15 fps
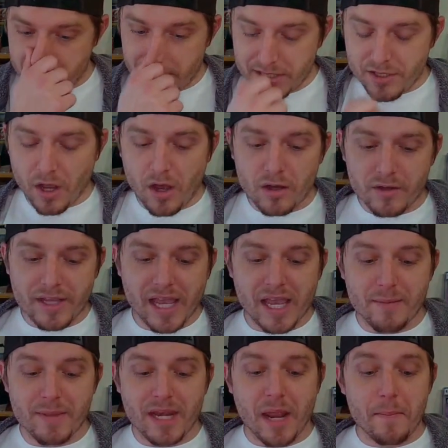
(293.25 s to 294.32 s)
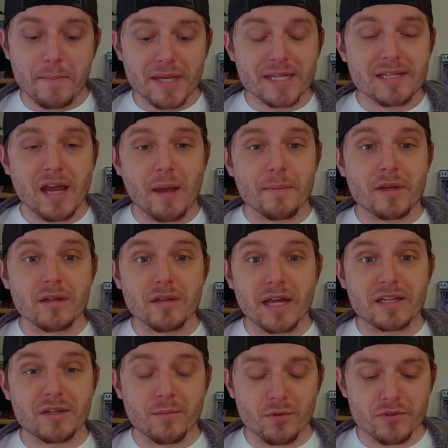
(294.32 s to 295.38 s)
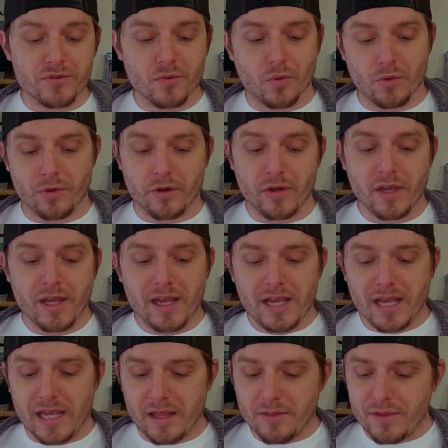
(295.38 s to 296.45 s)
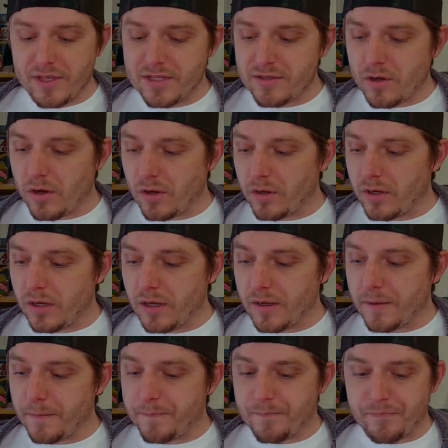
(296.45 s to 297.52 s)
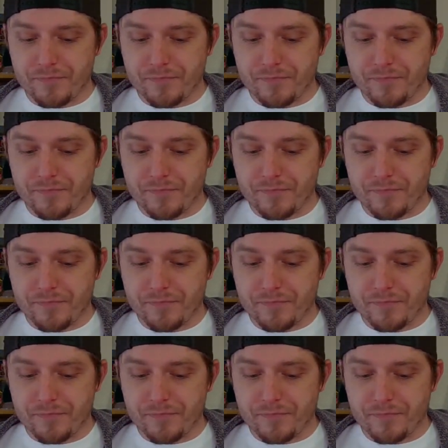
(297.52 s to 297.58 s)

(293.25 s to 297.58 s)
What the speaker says: These all came in a Big Time Collectibles order. And these are